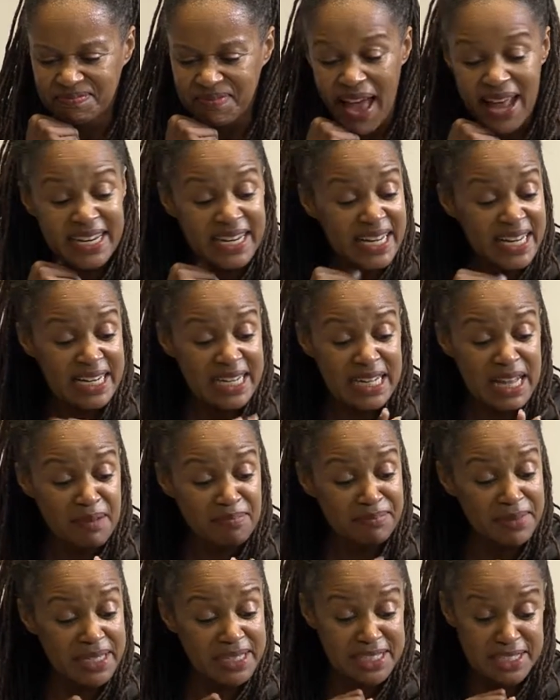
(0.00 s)
And in the
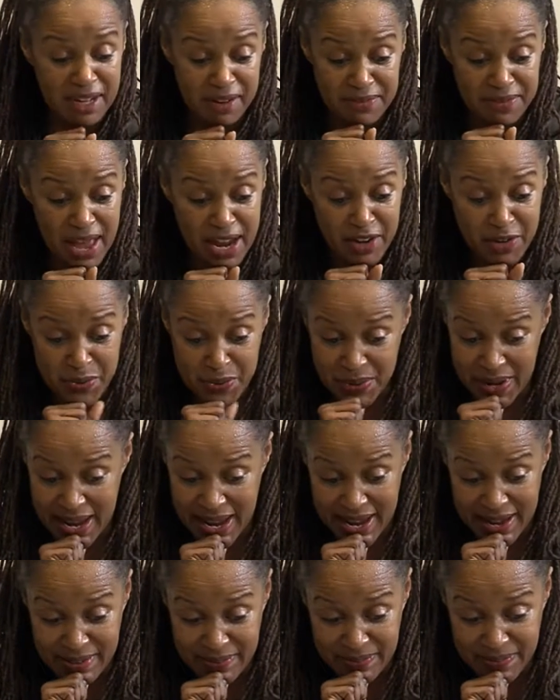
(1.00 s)
midst of that
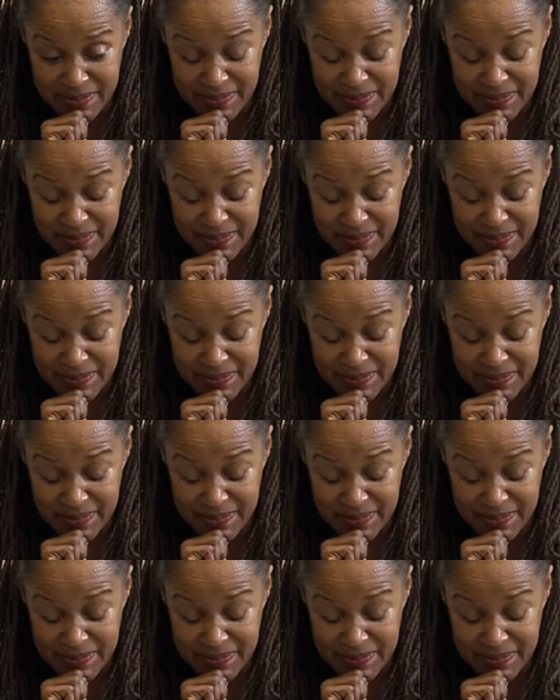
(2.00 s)
rain